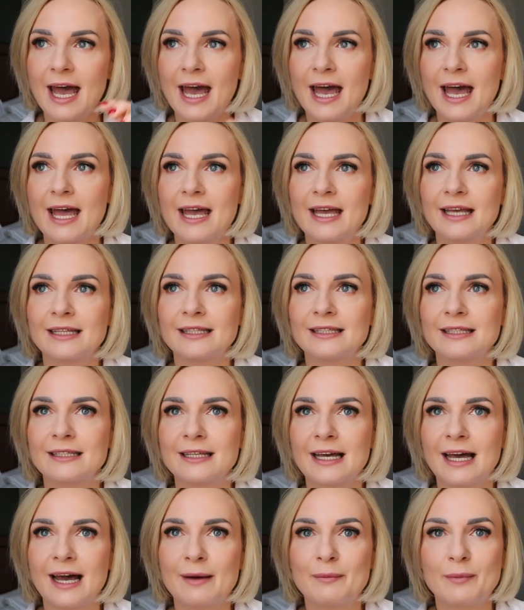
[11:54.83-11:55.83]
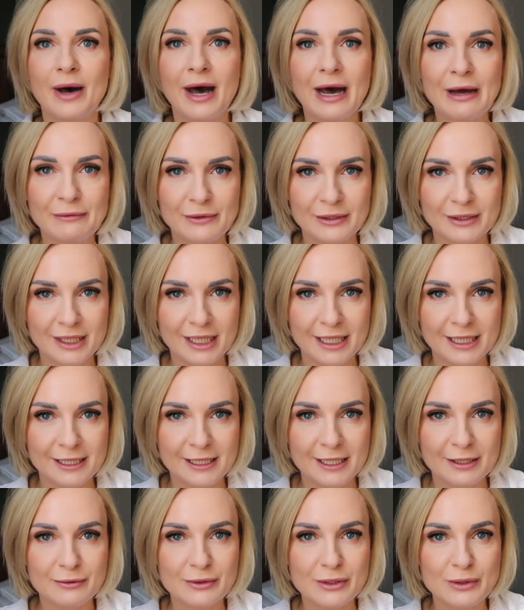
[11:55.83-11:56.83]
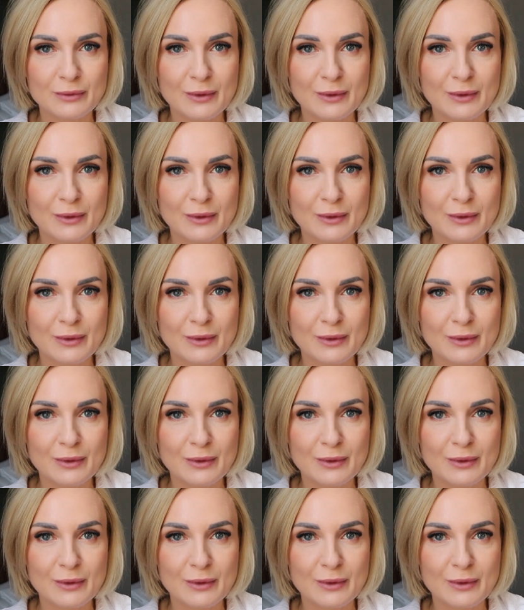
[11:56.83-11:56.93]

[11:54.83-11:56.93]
And apparently there was